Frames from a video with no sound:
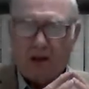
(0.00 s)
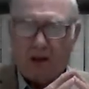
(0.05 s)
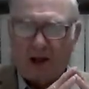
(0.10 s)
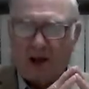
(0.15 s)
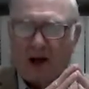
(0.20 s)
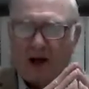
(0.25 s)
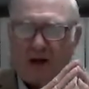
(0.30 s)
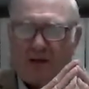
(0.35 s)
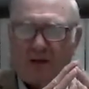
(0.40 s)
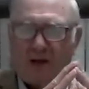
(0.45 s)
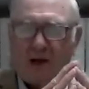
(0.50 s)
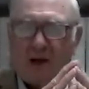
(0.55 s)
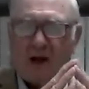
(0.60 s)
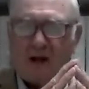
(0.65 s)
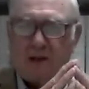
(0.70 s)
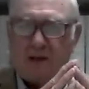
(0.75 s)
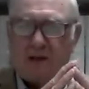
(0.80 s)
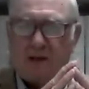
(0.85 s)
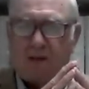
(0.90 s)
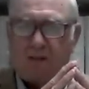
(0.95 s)
kind of the
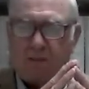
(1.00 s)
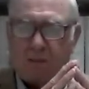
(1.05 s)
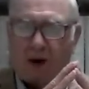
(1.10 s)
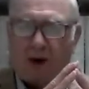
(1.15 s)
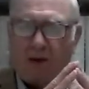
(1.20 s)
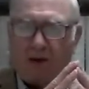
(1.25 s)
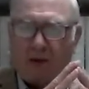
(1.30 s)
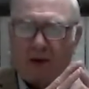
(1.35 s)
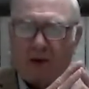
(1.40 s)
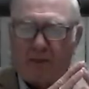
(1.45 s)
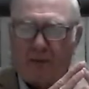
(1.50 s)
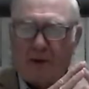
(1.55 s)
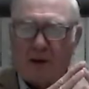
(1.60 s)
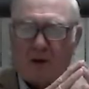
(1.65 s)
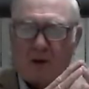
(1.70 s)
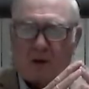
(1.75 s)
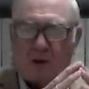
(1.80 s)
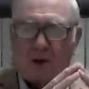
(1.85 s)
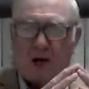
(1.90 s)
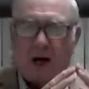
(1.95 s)
idea bound up in
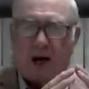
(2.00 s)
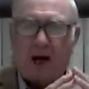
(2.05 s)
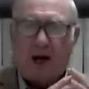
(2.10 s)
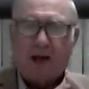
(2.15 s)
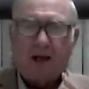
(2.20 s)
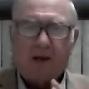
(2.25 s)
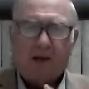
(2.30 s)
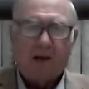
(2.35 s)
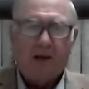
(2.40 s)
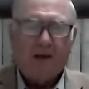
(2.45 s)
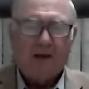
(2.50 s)
their gods.